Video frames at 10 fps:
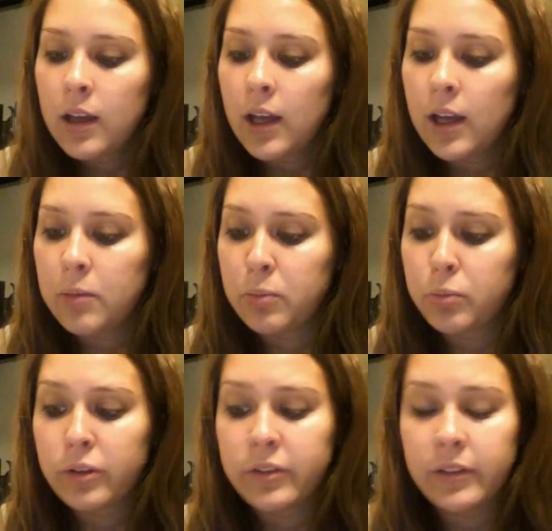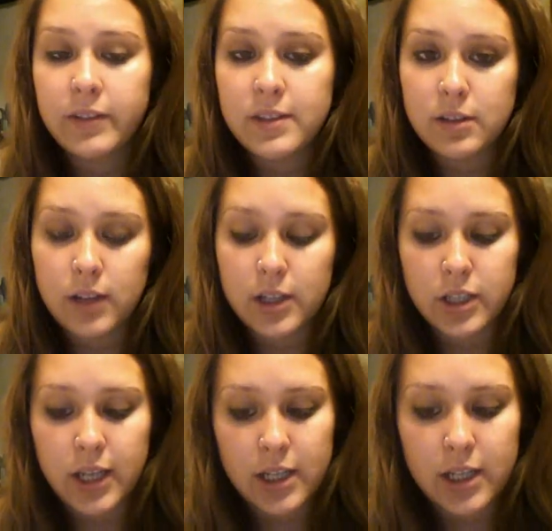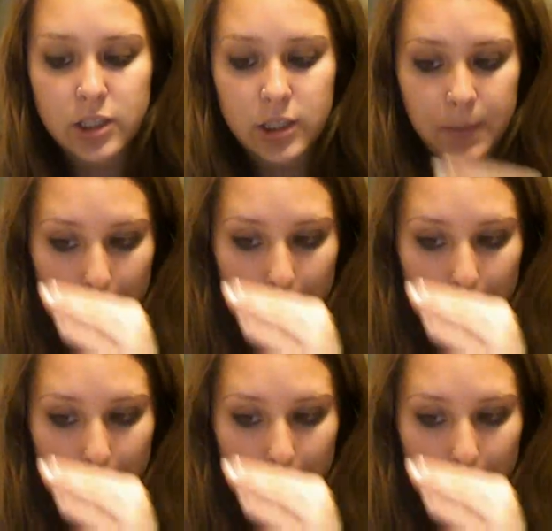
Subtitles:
in improving physical education.